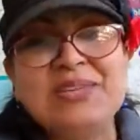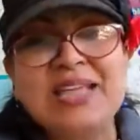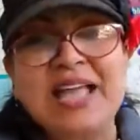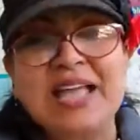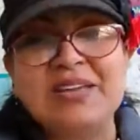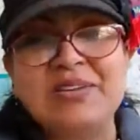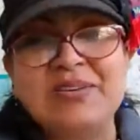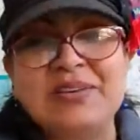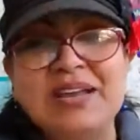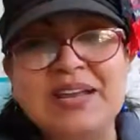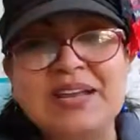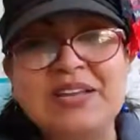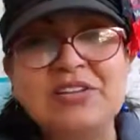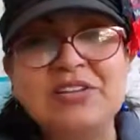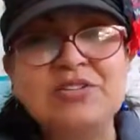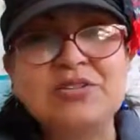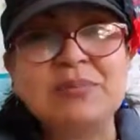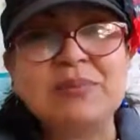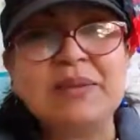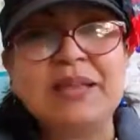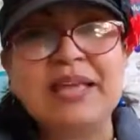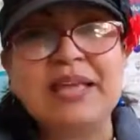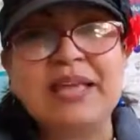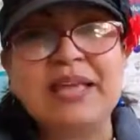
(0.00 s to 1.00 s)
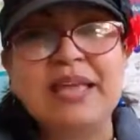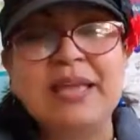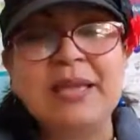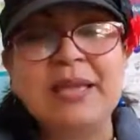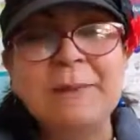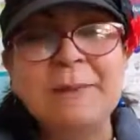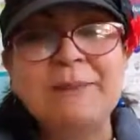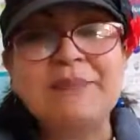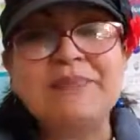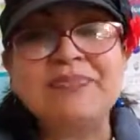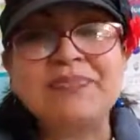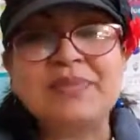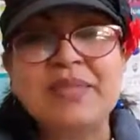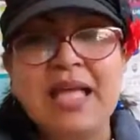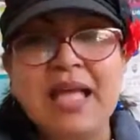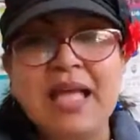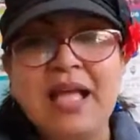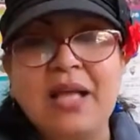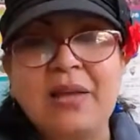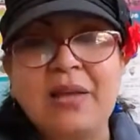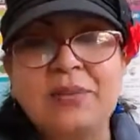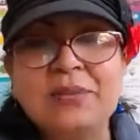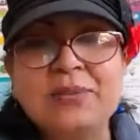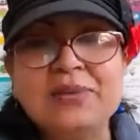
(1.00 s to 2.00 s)
Are you ready to play
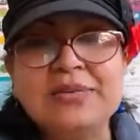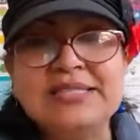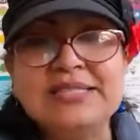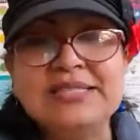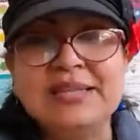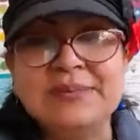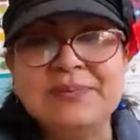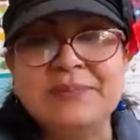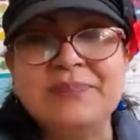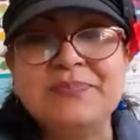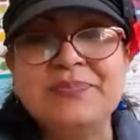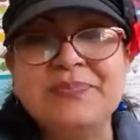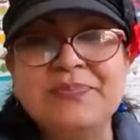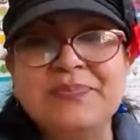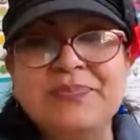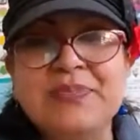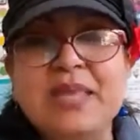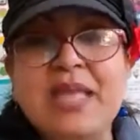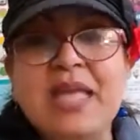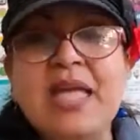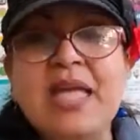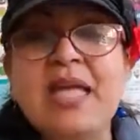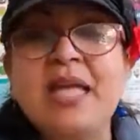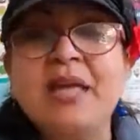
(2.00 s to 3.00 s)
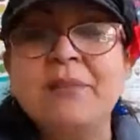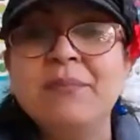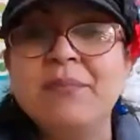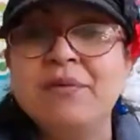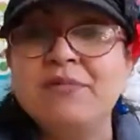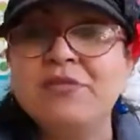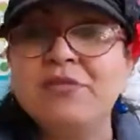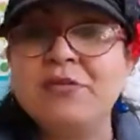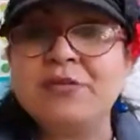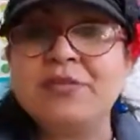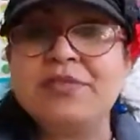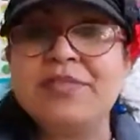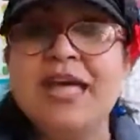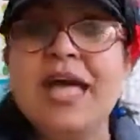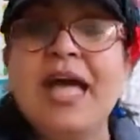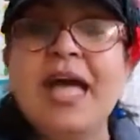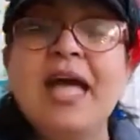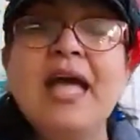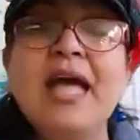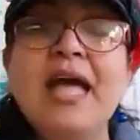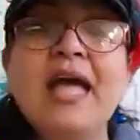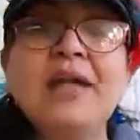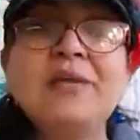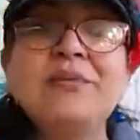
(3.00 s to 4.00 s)
out? Hmm? Before
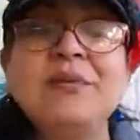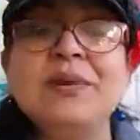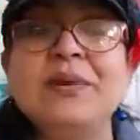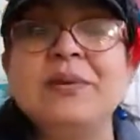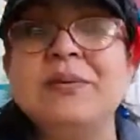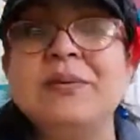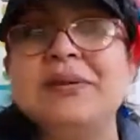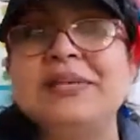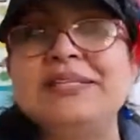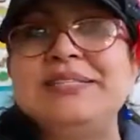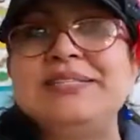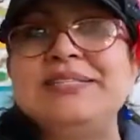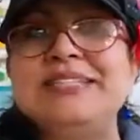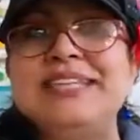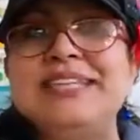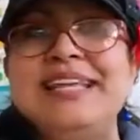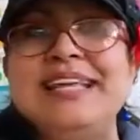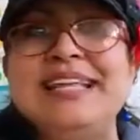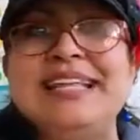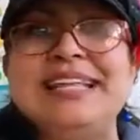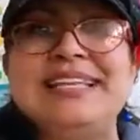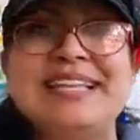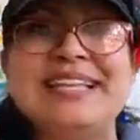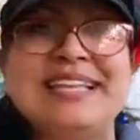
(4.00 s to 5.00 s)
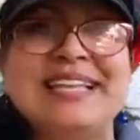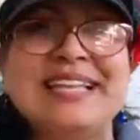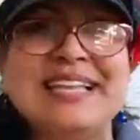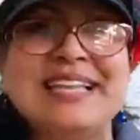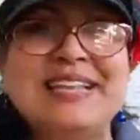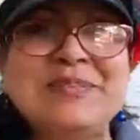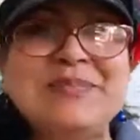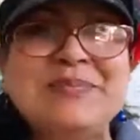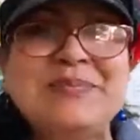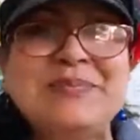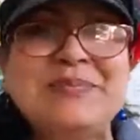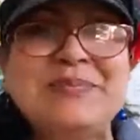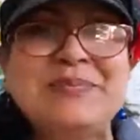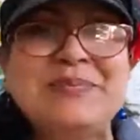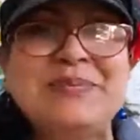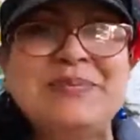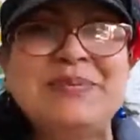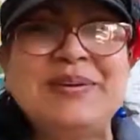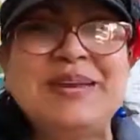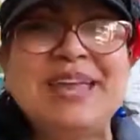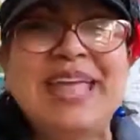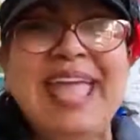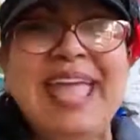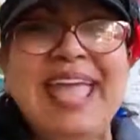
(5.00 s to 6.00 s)
that, we are going to take a little
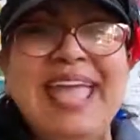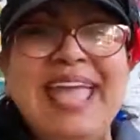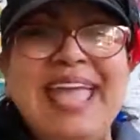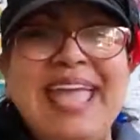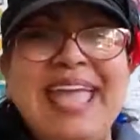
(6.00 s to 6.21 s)
break.